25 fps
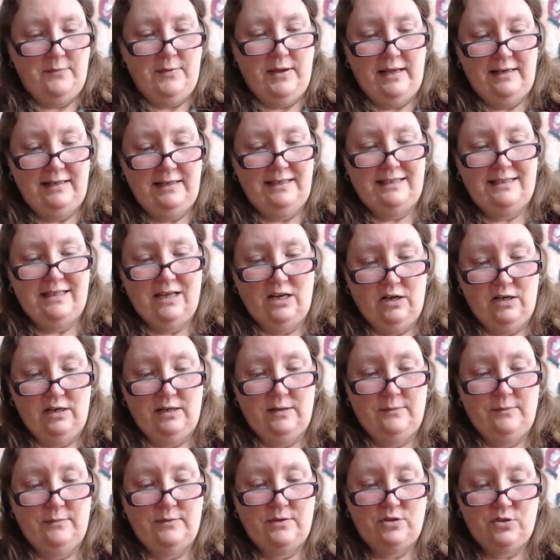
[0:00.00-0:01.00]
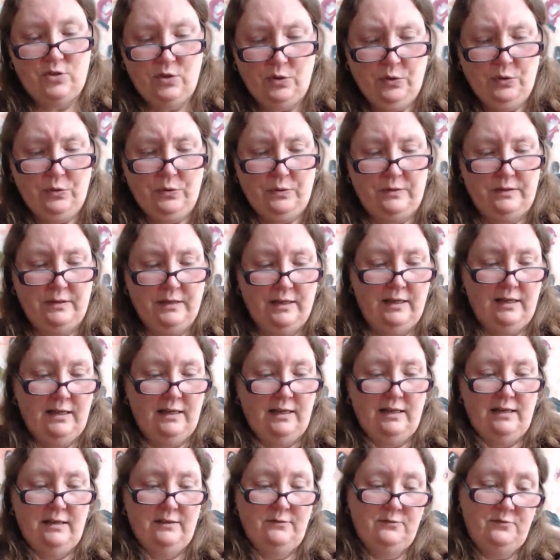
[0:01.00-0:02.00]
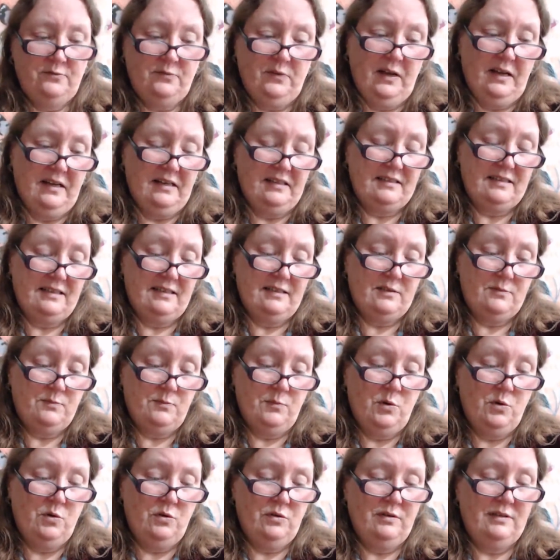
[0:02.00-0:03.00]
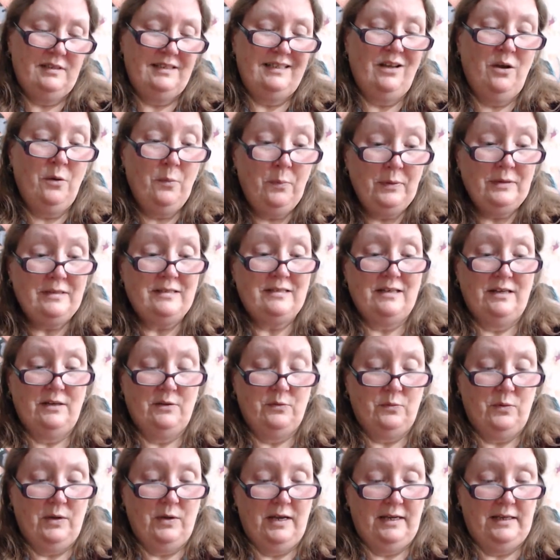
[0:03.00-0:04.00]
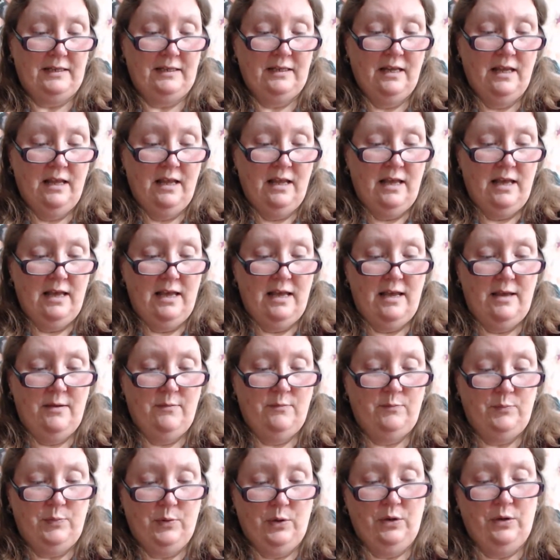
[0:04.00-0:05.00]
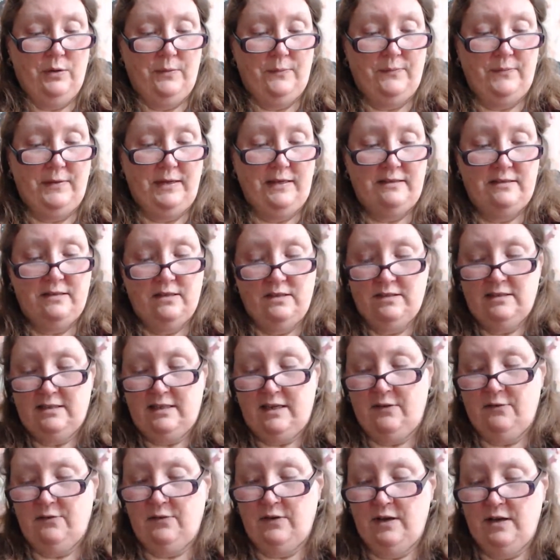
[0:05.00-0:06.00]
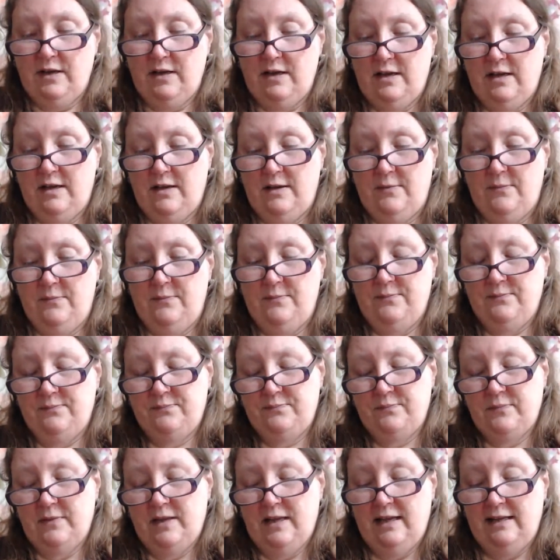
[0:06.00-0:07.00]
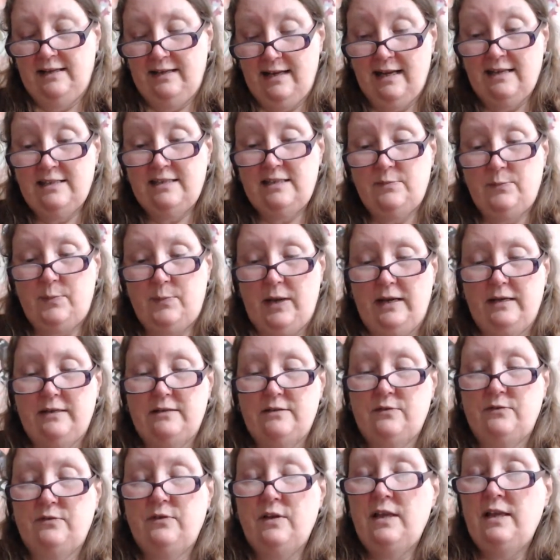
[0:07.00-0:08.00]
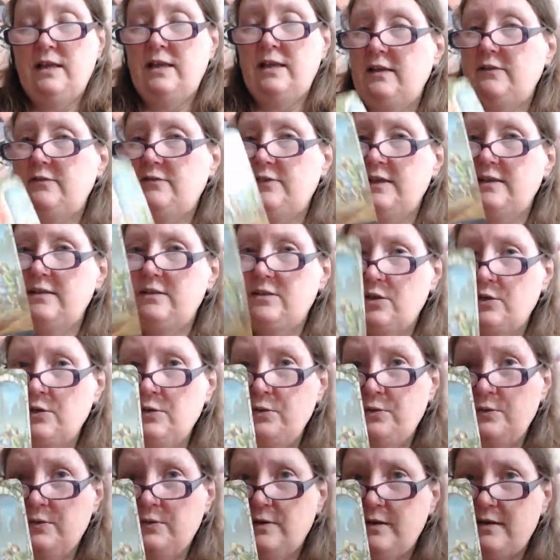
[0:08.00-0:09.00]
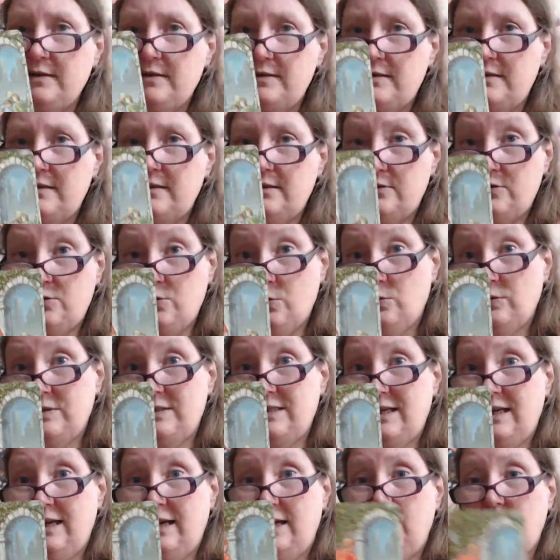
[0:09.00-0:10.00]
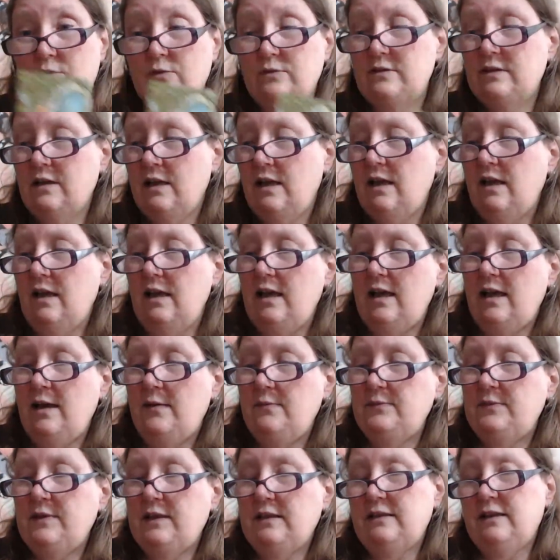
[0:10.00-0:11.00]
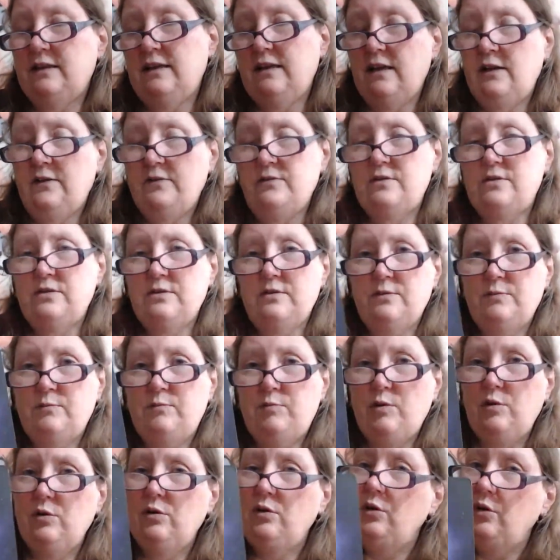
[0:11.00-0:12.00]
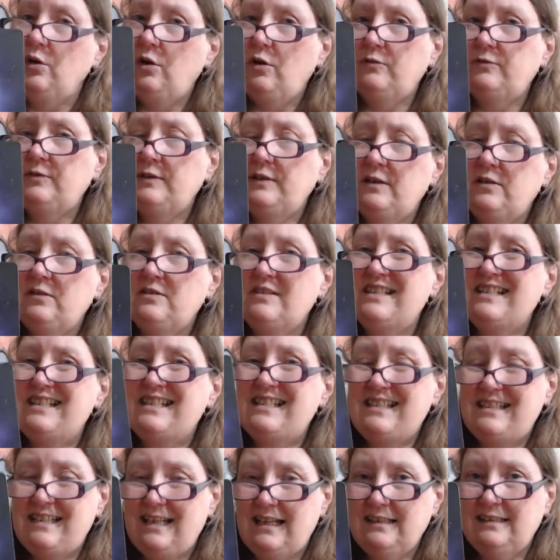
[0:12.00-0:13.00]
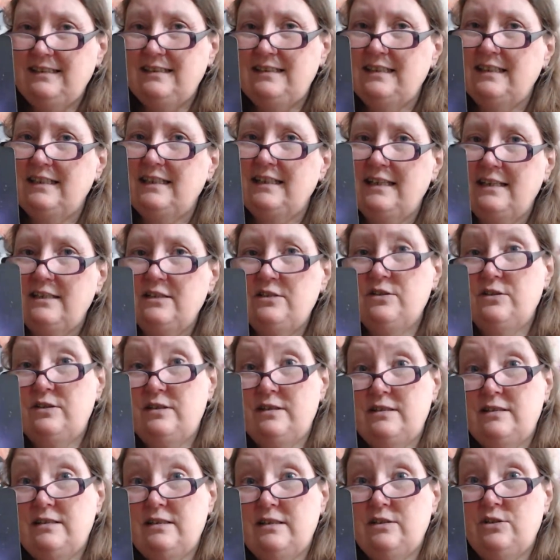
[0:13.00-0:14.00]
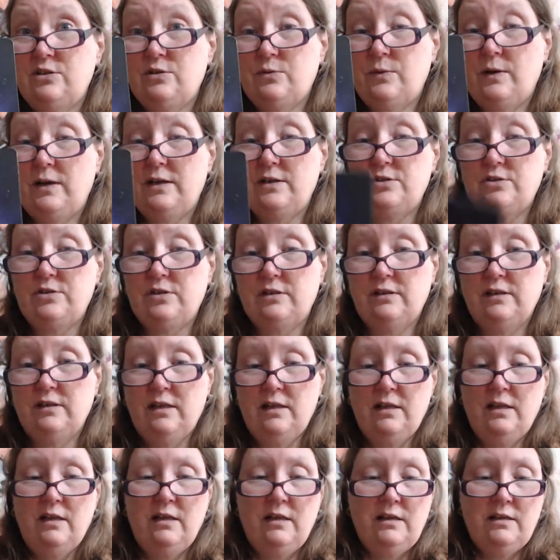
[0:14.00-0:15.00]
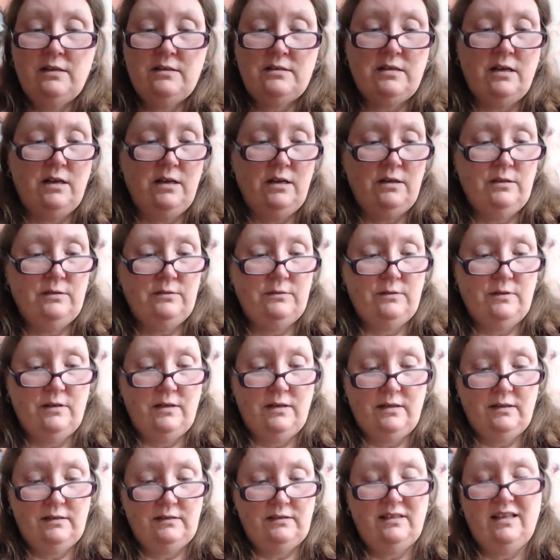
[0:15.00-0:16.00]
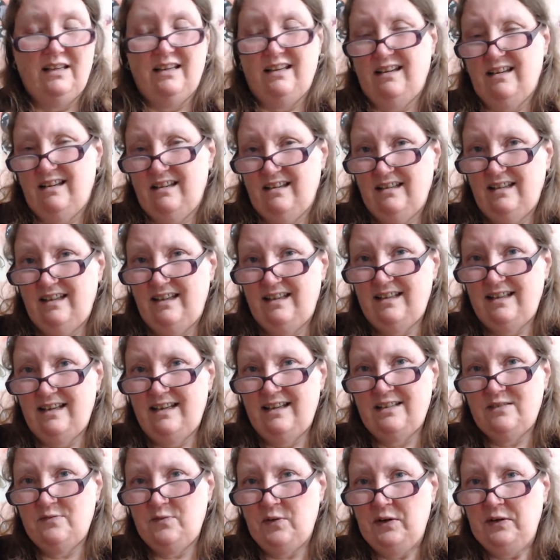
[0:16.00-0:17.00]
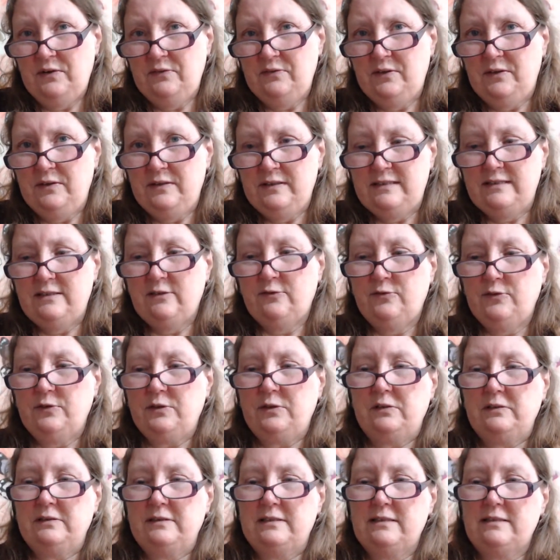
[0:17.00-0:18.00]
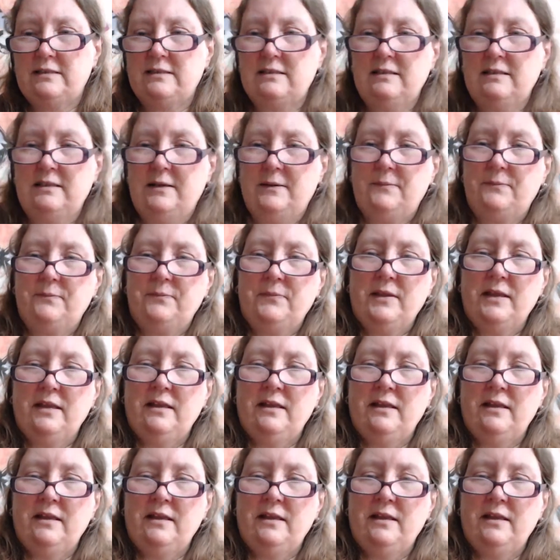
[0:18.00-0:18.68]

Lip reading: anytime soon. In fact, it's more of the opposite way, but it does give it an aspect of, if they do sort it out, that they have to put love and understanding into the situation. So, yeah, it's very, very difficult, isn't it?